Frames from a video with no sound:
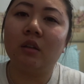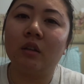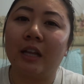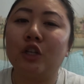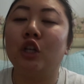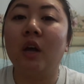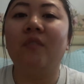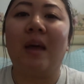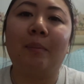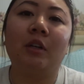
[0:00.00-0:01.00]
like she
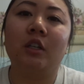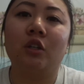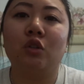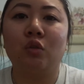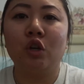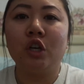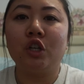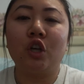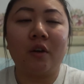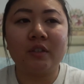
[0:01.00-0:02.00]
loved that person, so
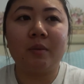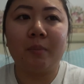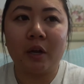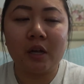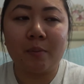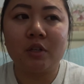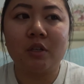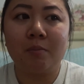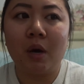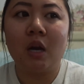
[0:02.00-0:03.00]
she obviously married that
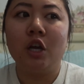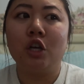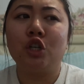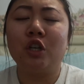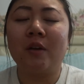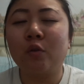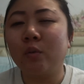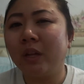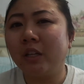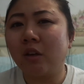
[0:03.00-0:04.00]
person. But she never
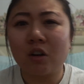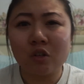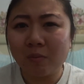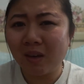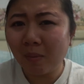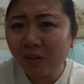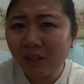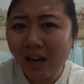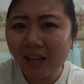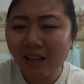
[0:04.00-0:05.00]
really talked to me about
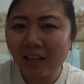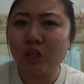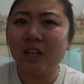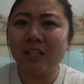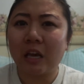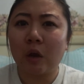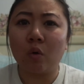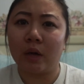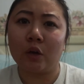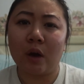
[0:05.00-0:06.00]
that. Like she didn't say,
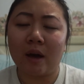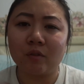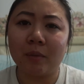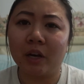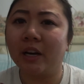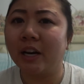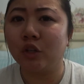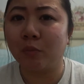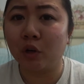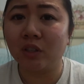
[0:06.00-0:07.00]
oh yeah, you have to marry an
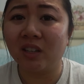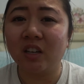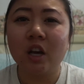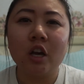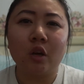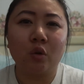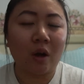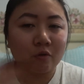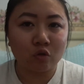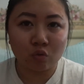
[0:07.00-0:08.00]
Asian person, you know, you
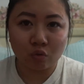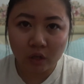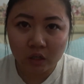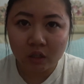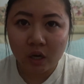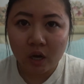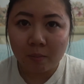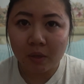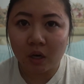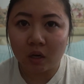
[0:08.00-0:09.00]
have to do this
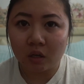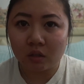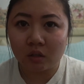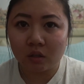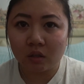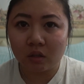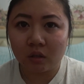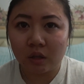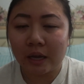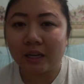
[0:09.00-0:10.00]
because
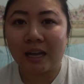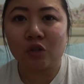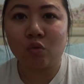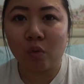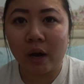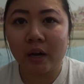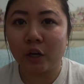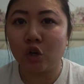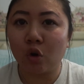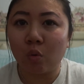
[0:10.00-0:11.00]
like that's right,
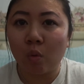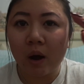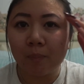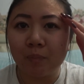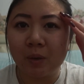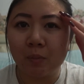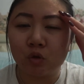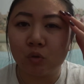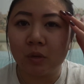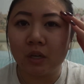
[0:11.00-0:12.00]
like you don't want people
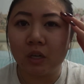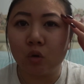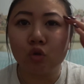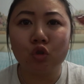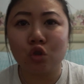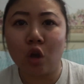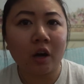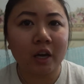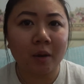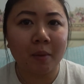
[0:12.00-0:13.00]
to be, you know,
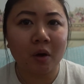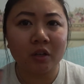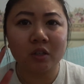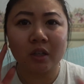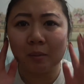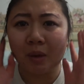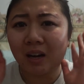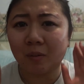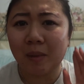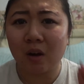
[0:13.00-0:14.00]
talking about us like
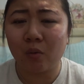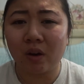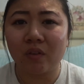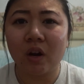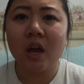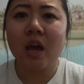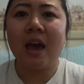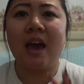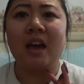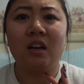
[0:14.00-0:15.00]
behind our back or whatever.
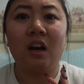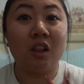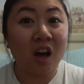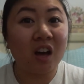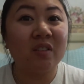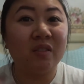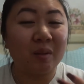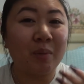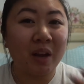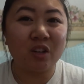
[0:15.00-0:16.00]
And a lot of
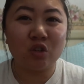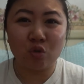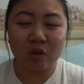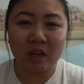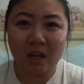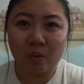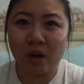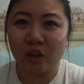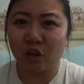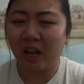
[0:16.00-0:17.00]
like parents do think that
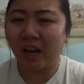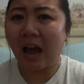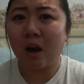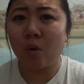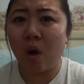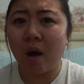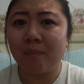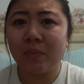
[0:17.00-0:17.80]
way, and they're like, I don't want